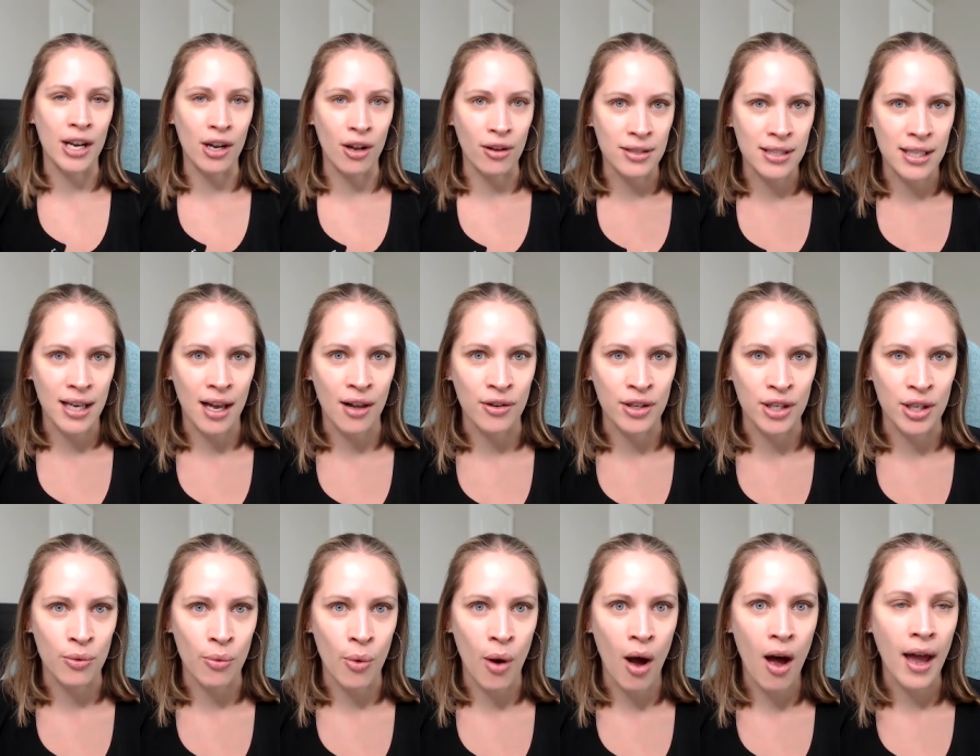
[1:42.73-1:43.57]
And I'll
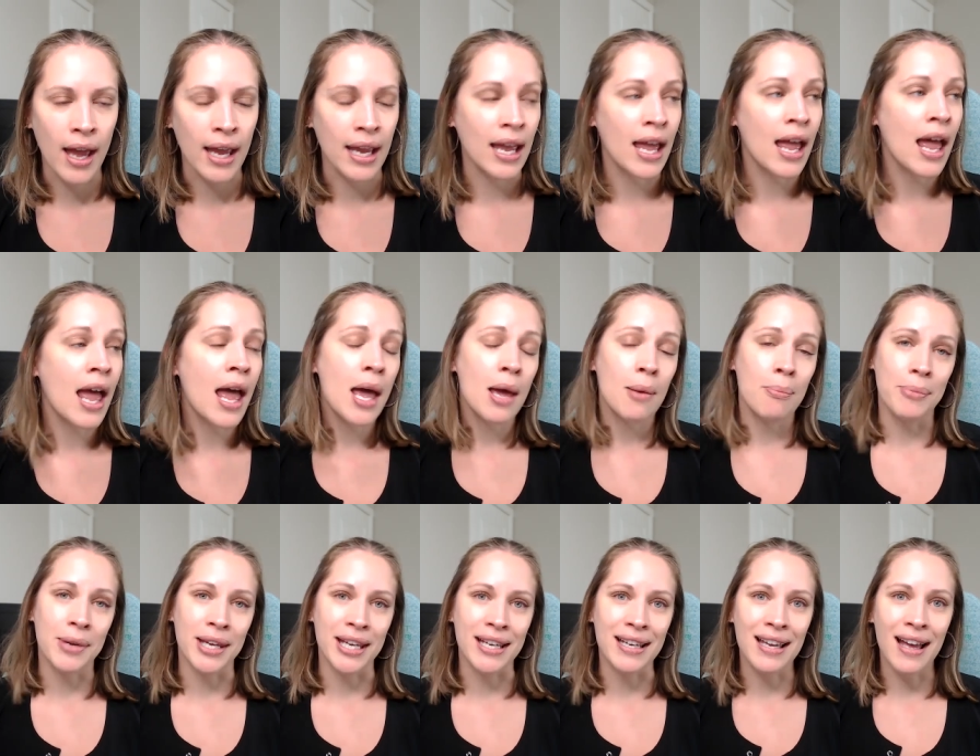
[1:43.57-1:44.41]
tell you why,
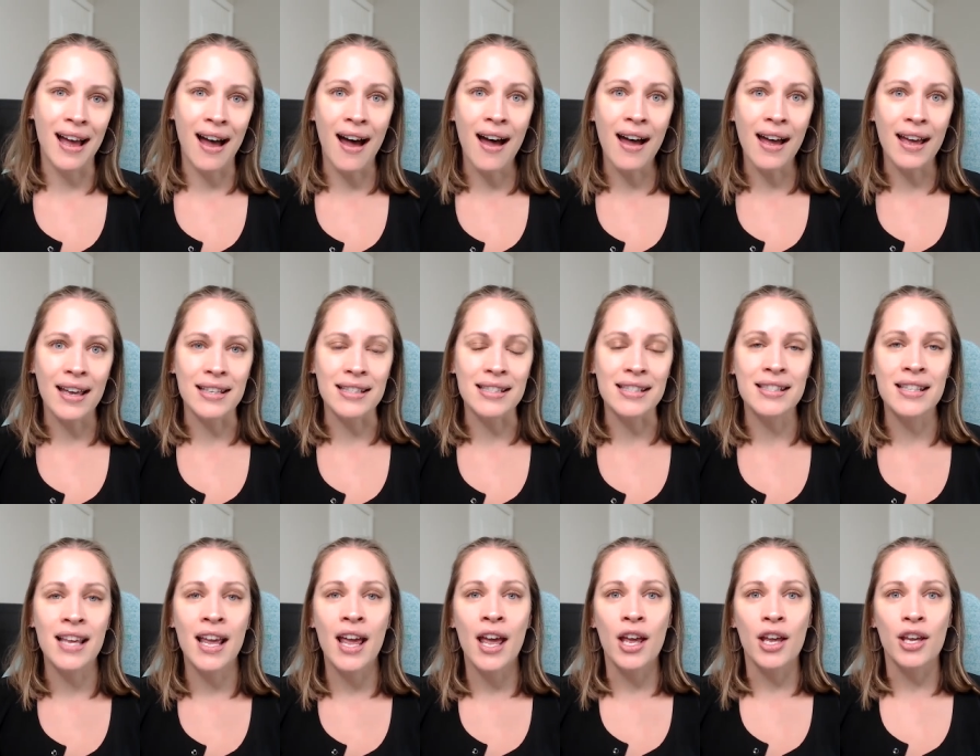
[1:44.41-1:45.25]

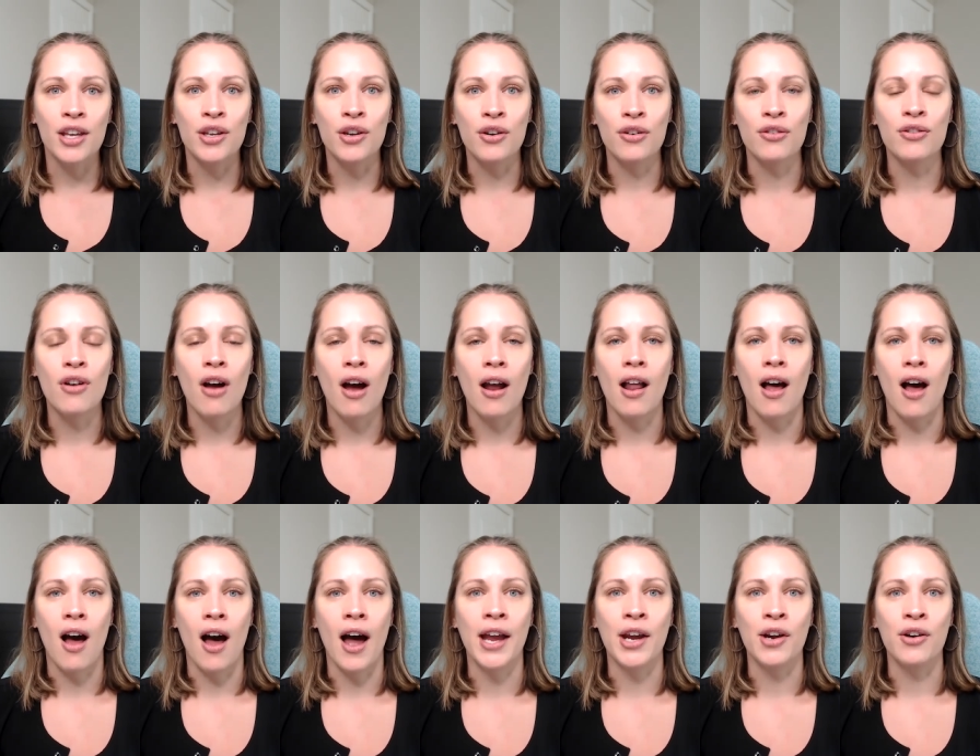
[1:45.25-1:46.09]
because you're
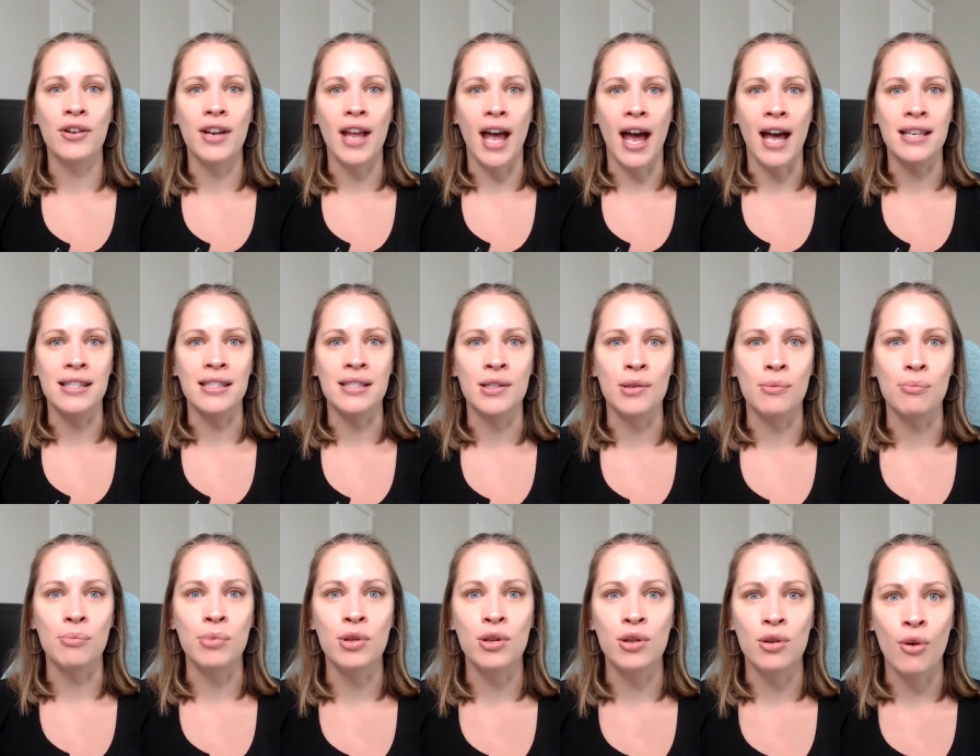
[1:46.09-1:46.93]
not hired as
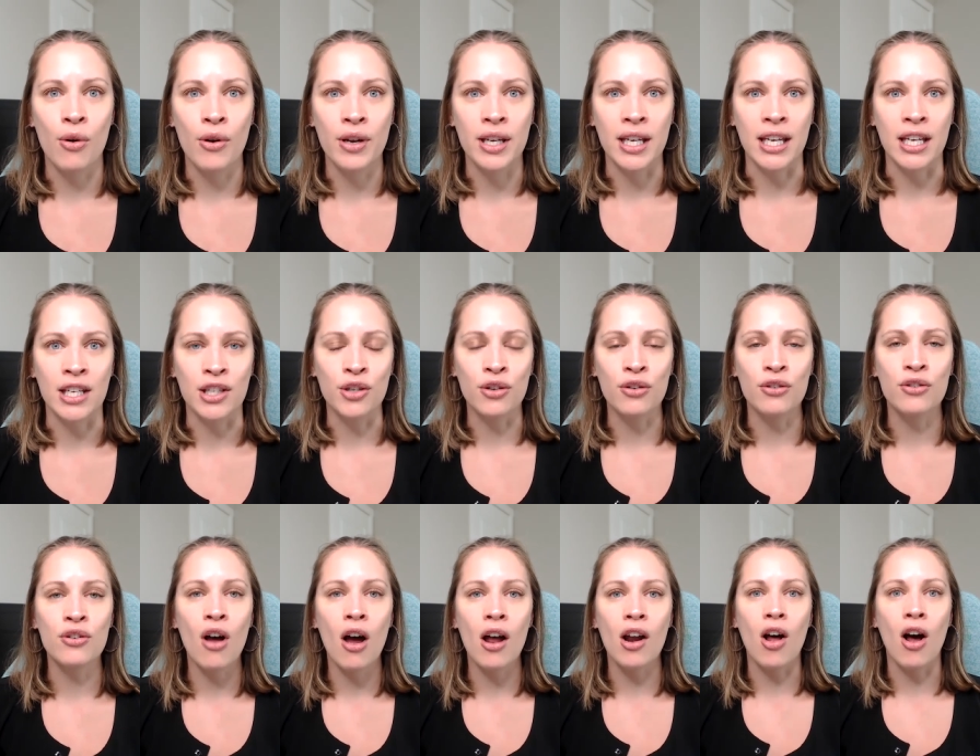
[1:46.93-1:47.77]
an employee,
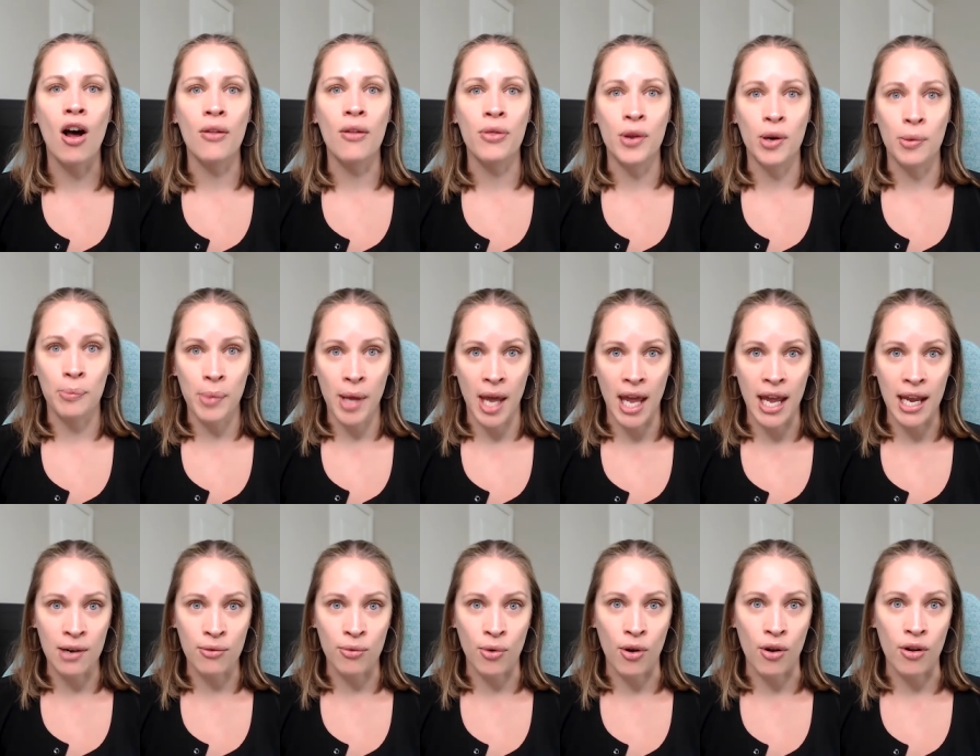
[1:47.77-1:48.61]
you're not on their
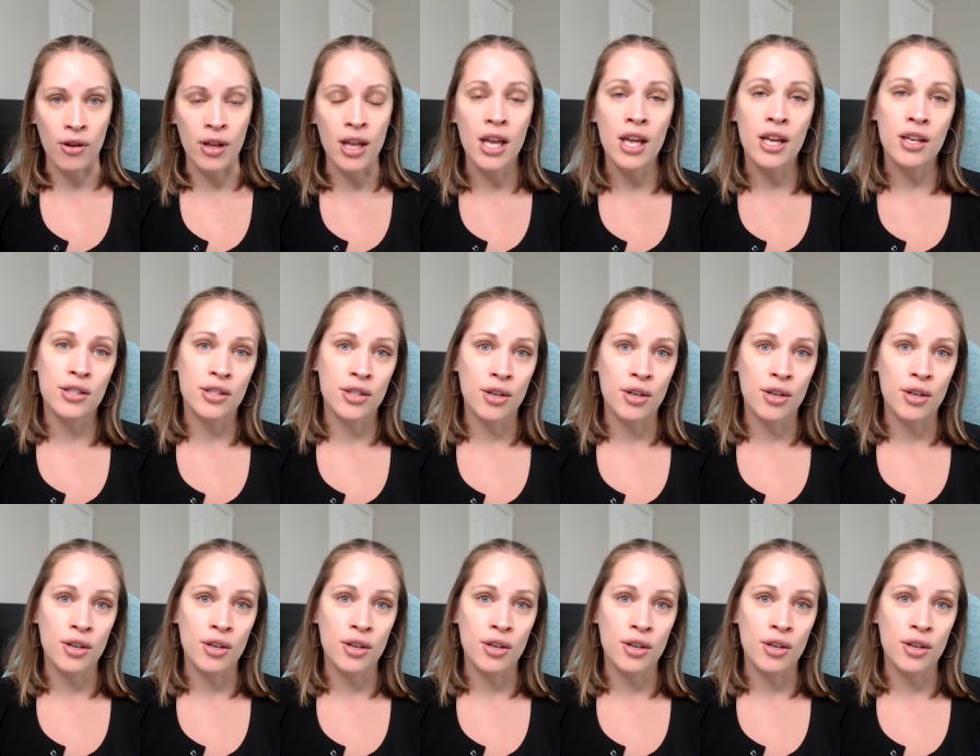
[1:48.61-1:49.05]
payroll.